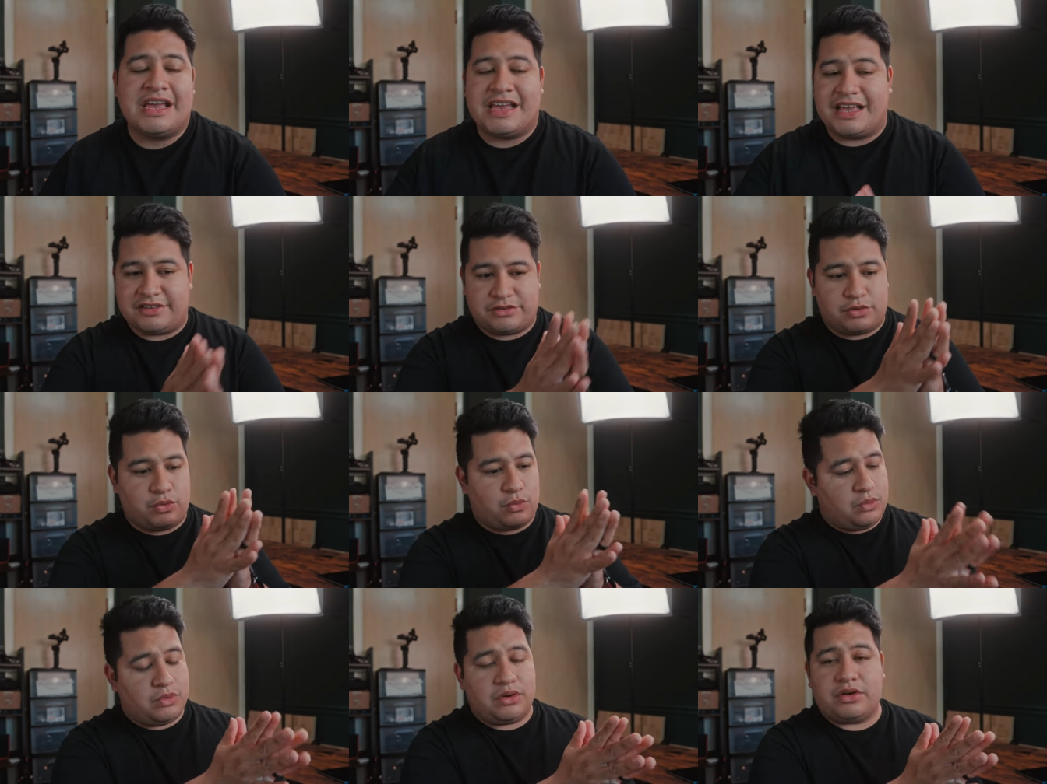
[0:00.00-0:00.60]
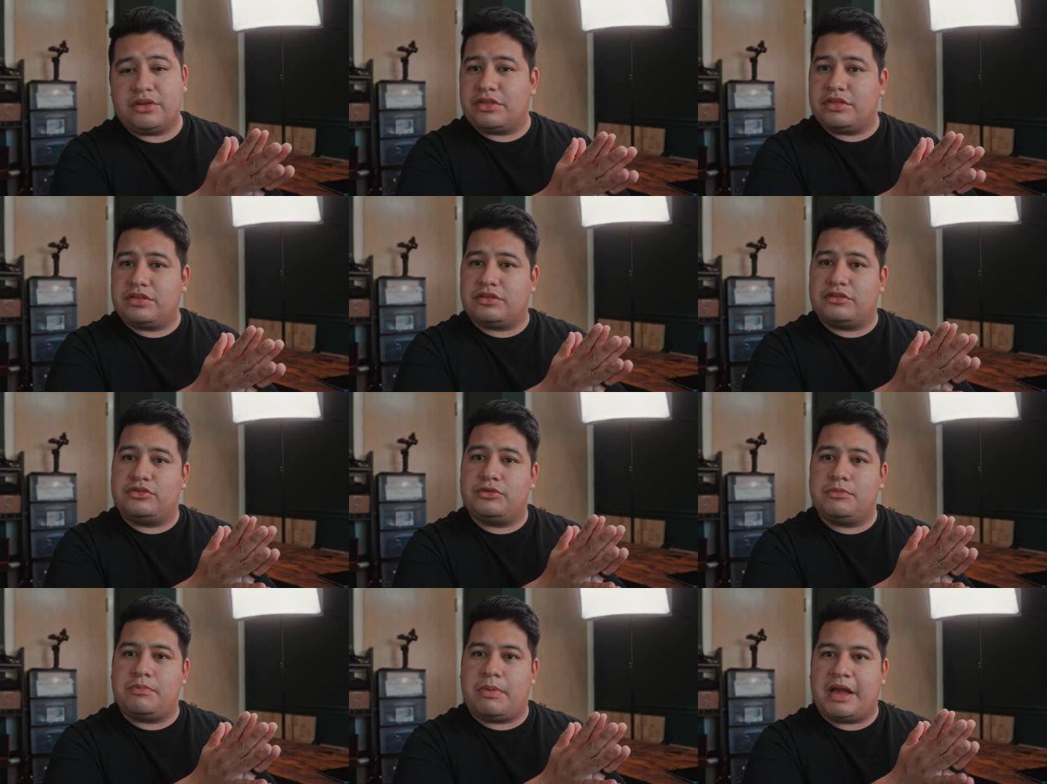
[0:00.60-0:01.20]
Is it
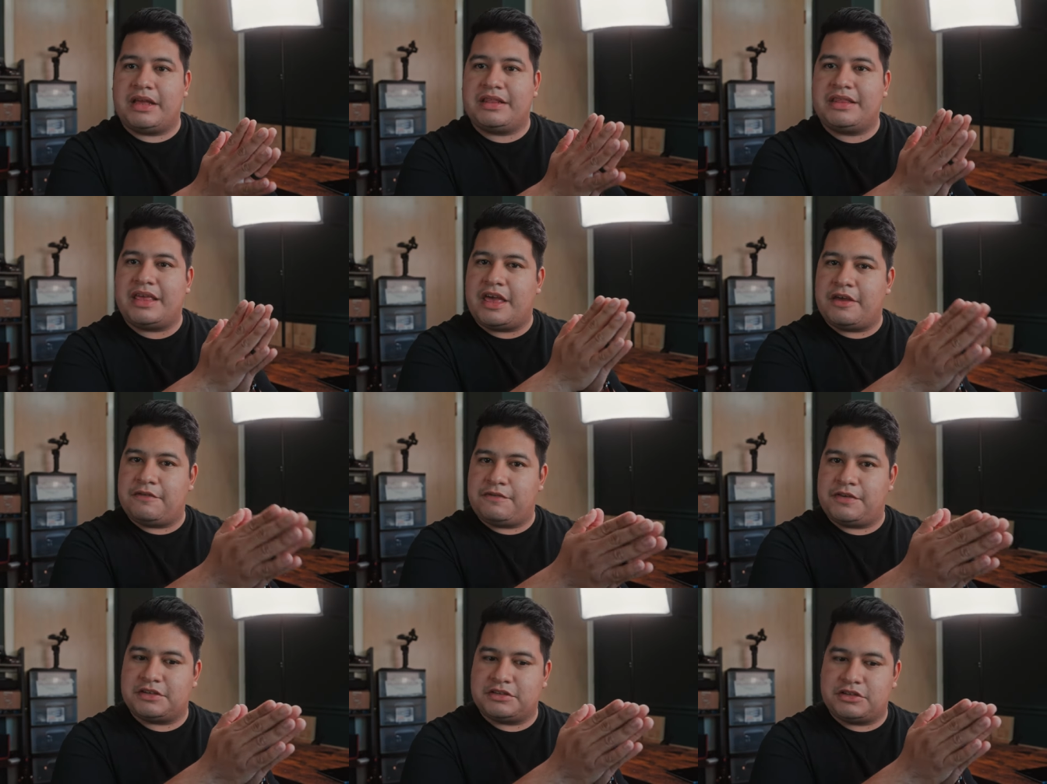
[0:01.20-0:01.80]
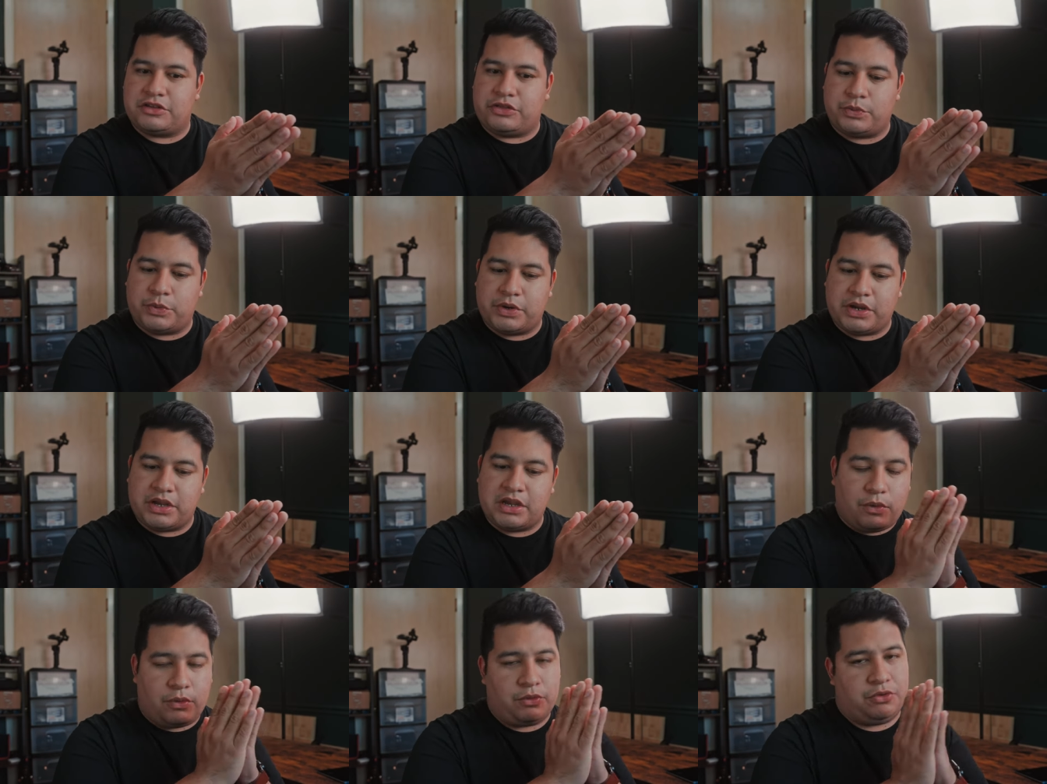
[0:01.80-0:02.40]
worth to buy the
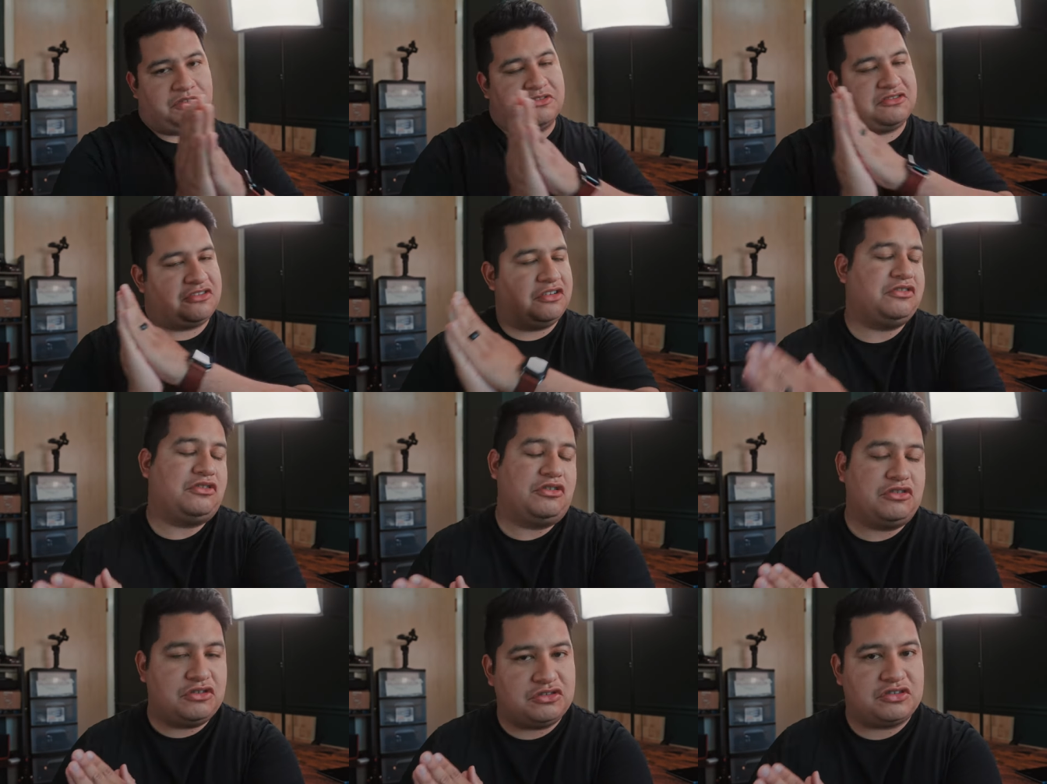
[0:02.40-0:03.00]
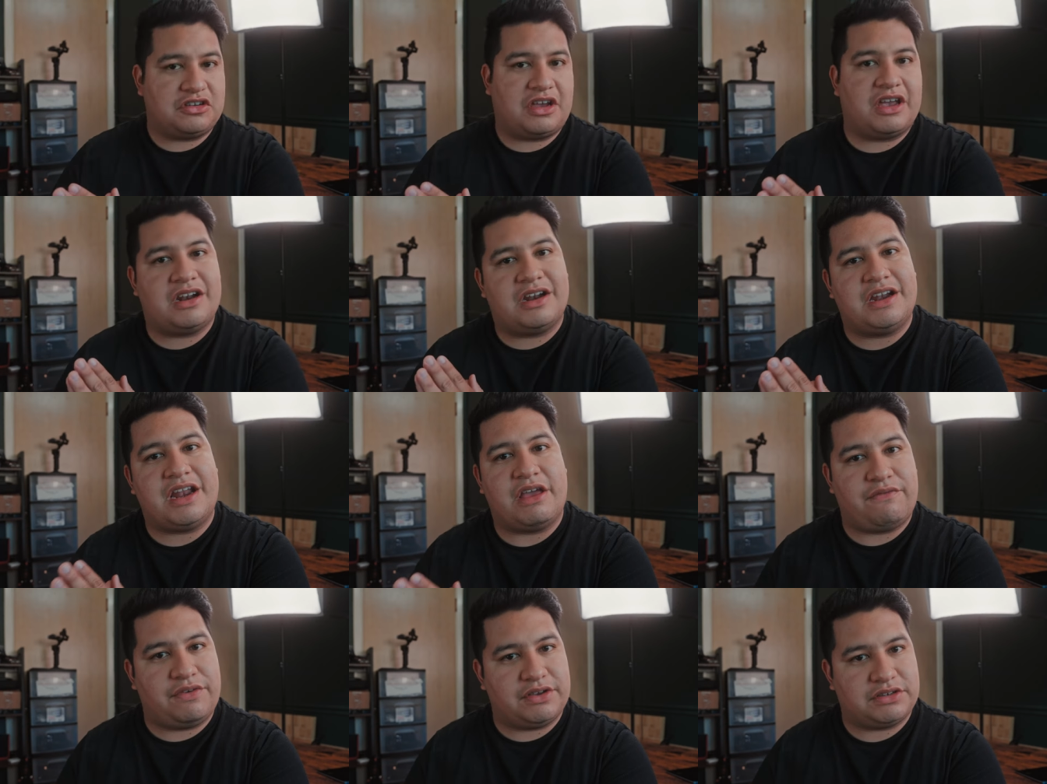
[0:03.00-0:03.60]
FX3 or should you just get
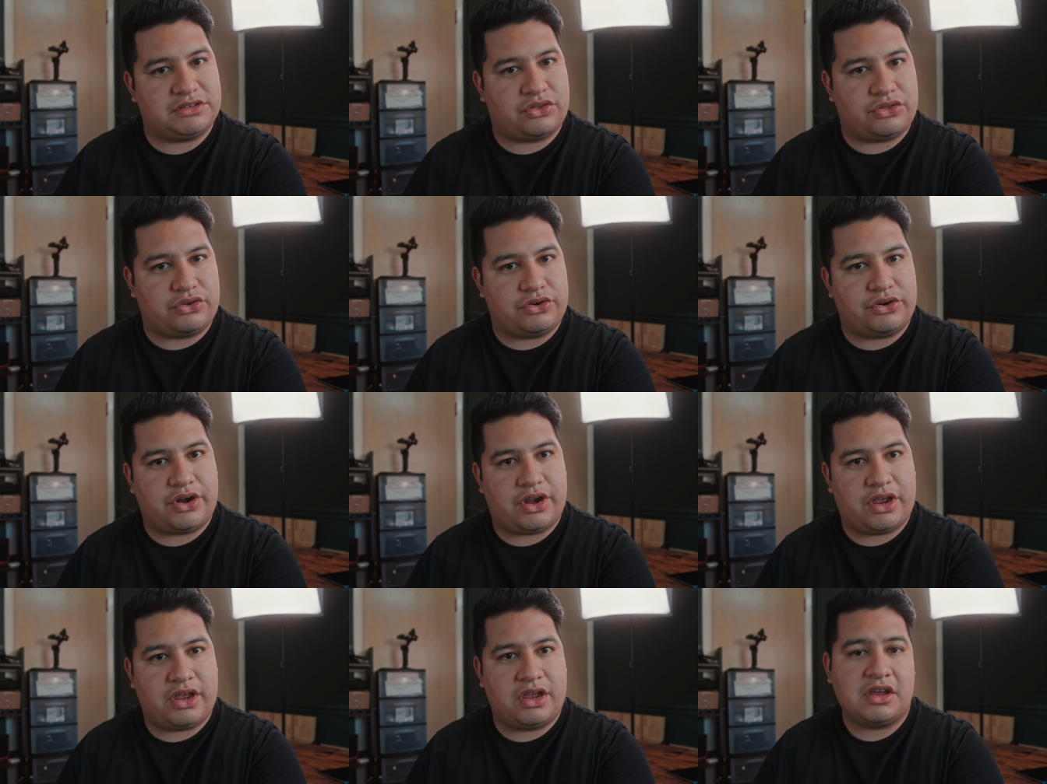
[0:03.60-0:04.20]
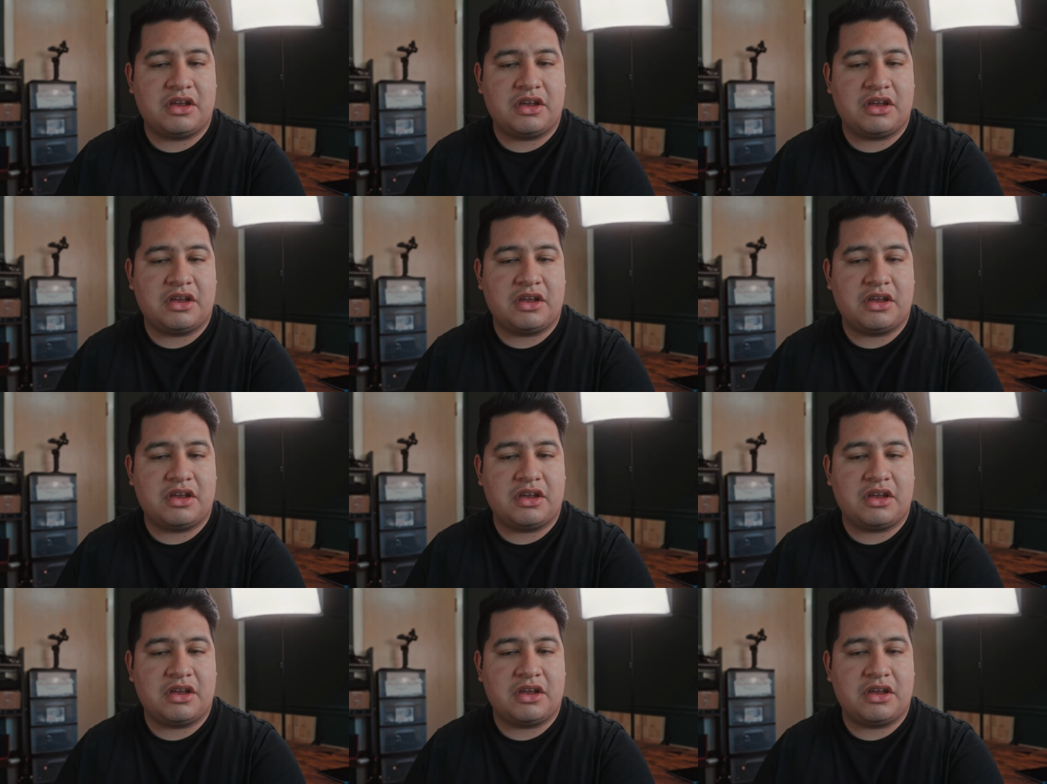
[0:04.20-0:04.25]
an FX30?